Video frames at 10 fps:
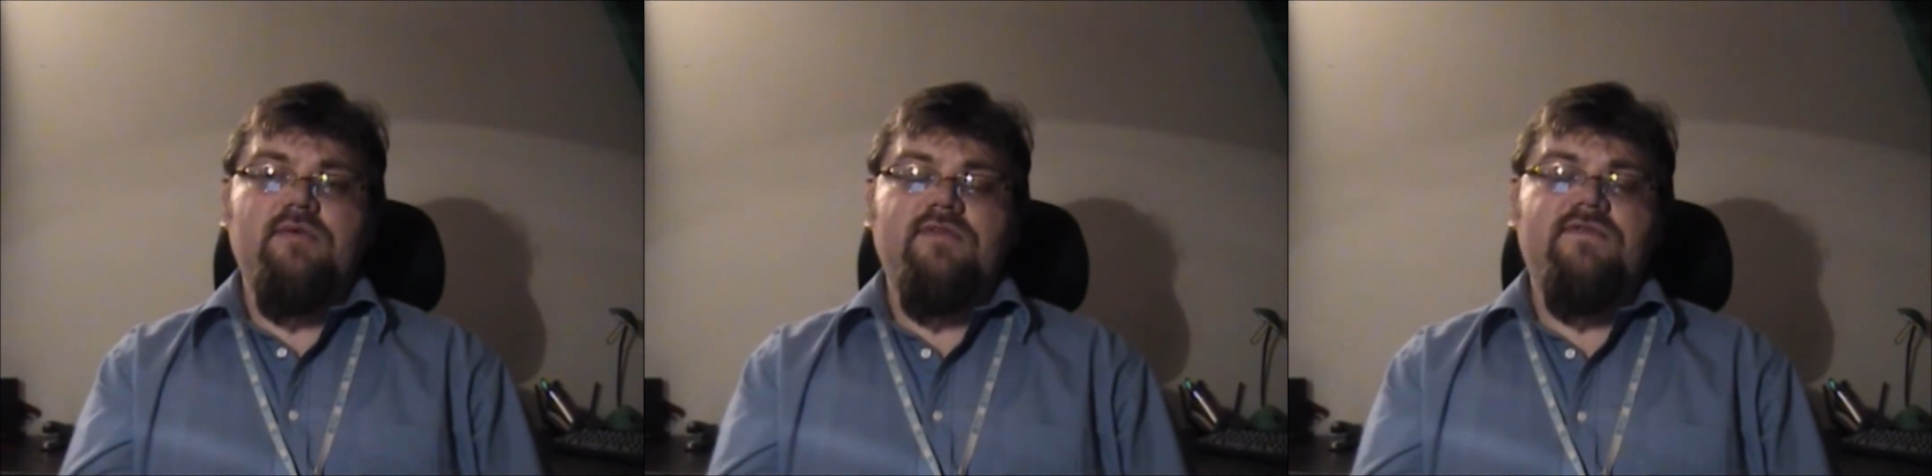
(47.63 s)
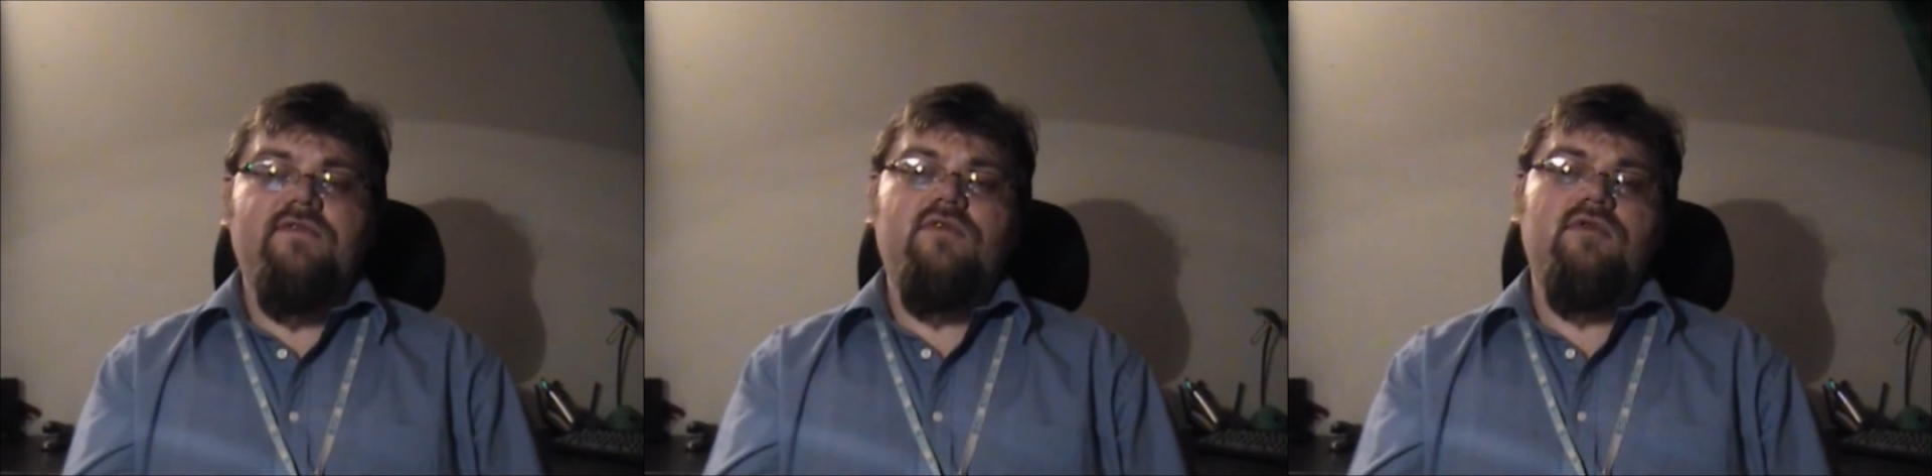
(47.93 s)
with the
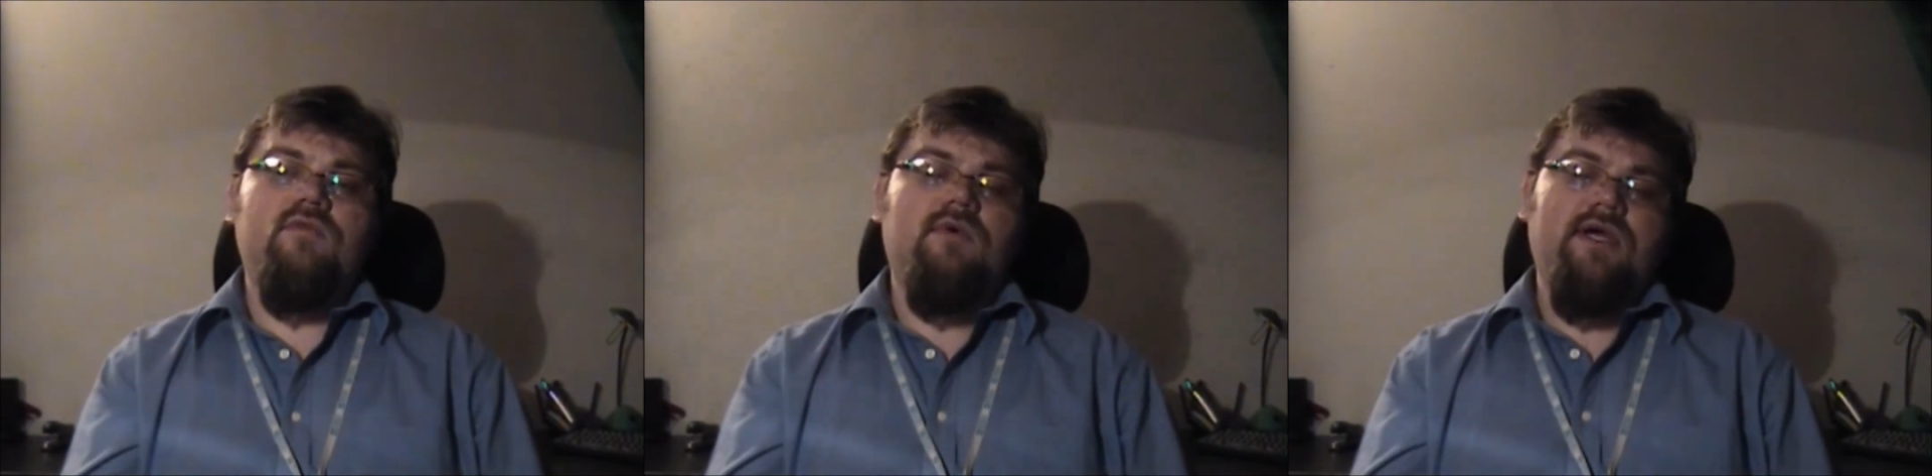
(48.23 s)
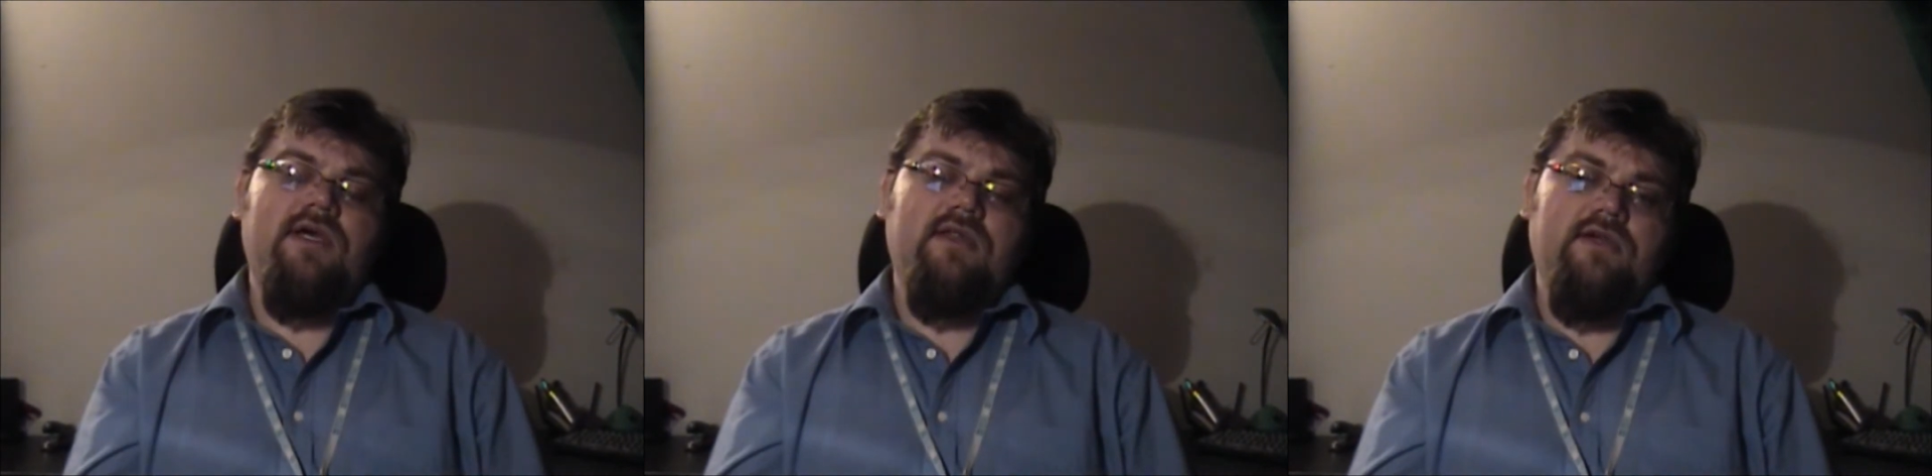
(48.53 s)
forum
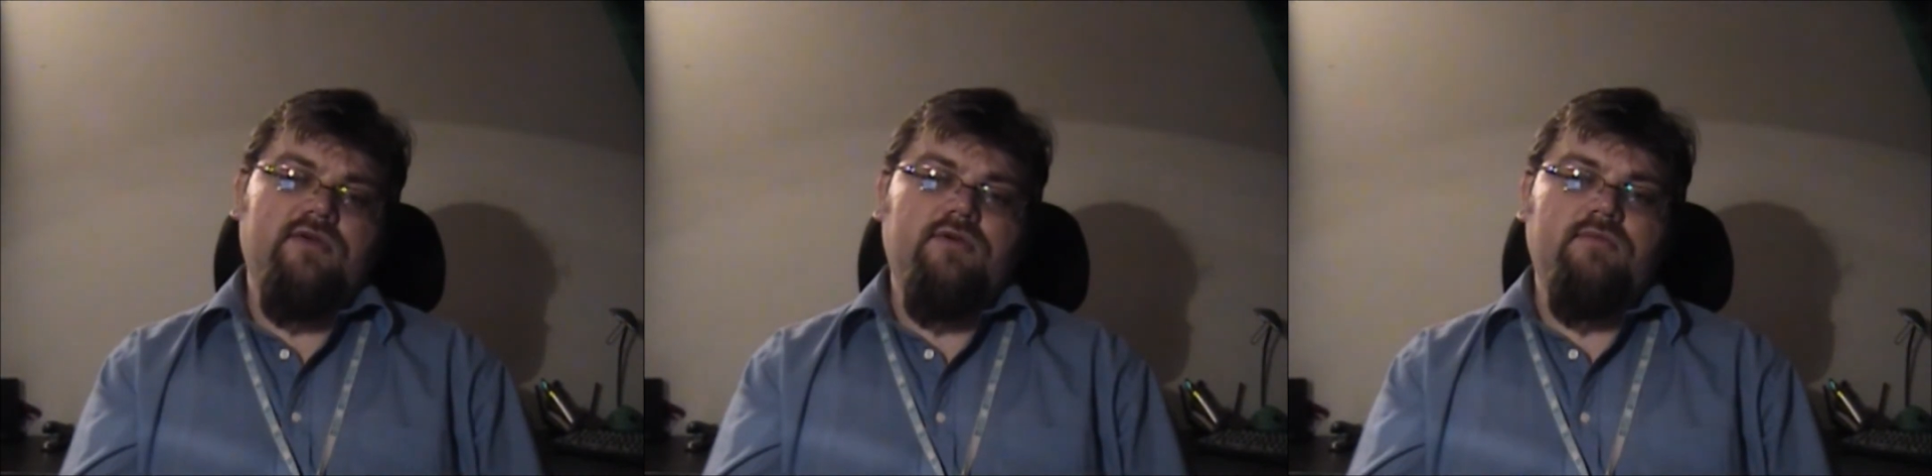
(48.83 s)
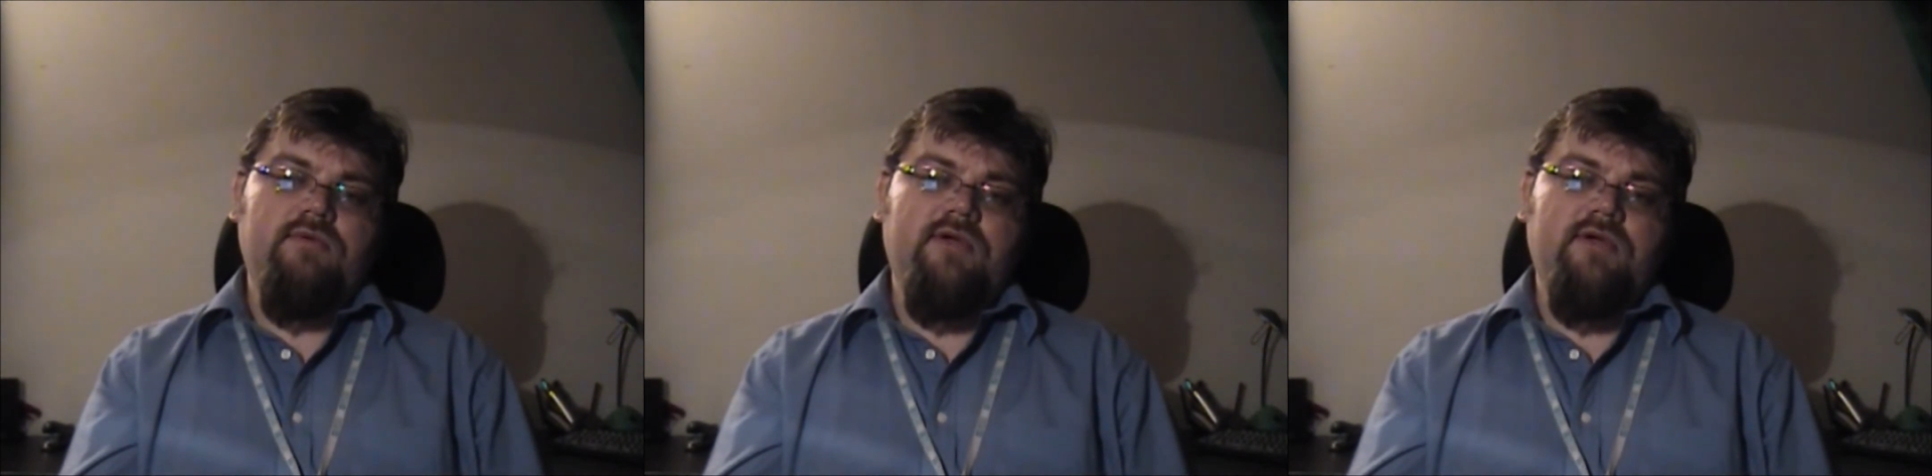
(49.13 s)
where the group